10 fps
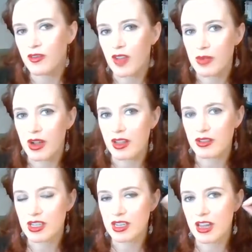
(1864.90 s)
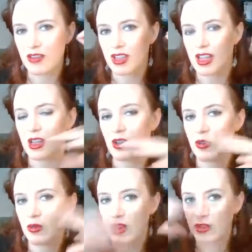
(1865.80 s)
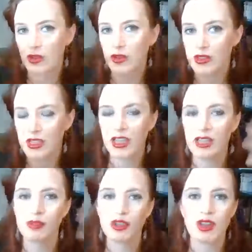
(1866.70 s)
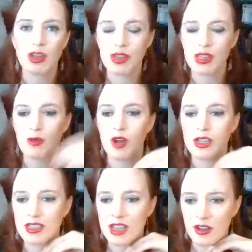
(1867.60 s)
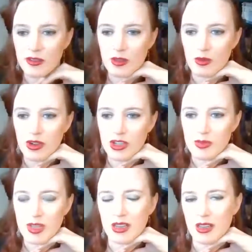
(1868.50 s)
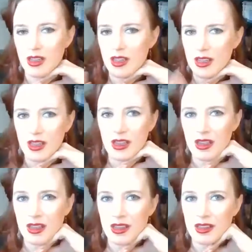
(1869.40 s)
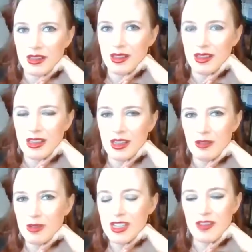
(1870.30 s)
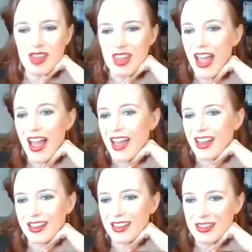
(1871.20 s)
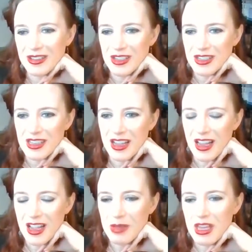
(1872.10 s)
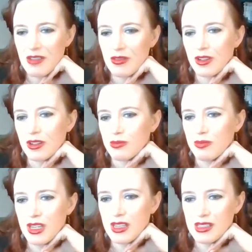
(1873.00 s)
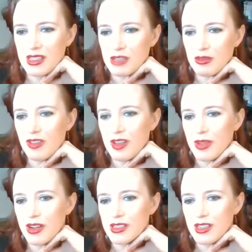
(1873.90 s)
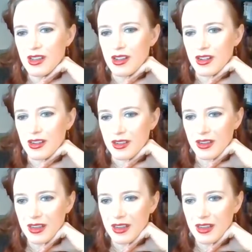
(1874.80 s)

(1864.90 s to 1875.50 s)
vampire life. She didn't have any, like, greater goals. I keep joking about them wanting to take over the world, but it wasn't even that. It was just like, I'm evil because that's what vampires are.